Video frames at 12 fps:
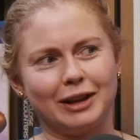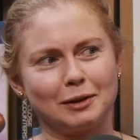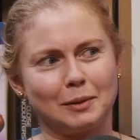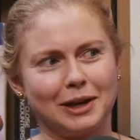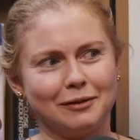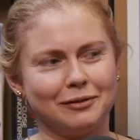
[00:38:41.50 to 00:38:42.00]

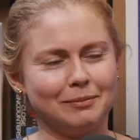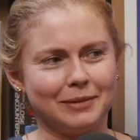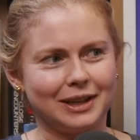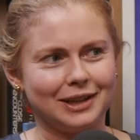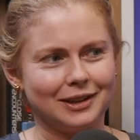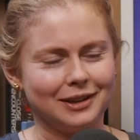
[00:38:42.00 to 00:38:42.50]
another way of
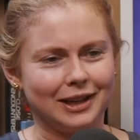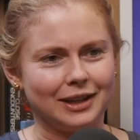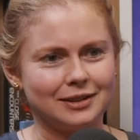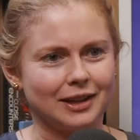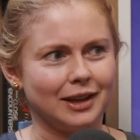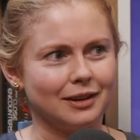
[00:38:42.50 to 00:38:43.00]
making it,
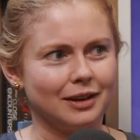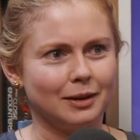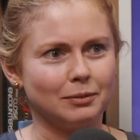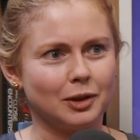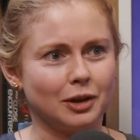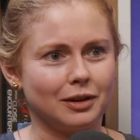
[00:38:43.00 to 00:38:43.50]
saying,
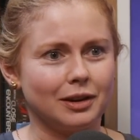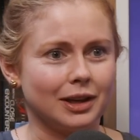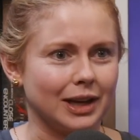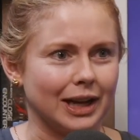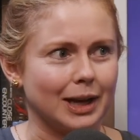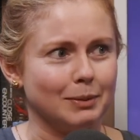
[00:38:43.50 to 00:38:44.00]

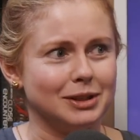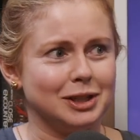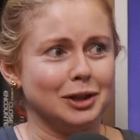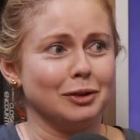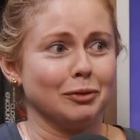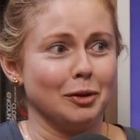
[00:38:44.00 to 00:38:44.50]
can I come
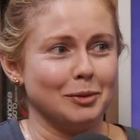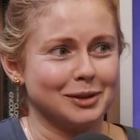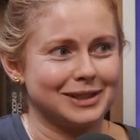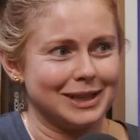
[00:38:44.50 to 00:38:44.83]
into the room you're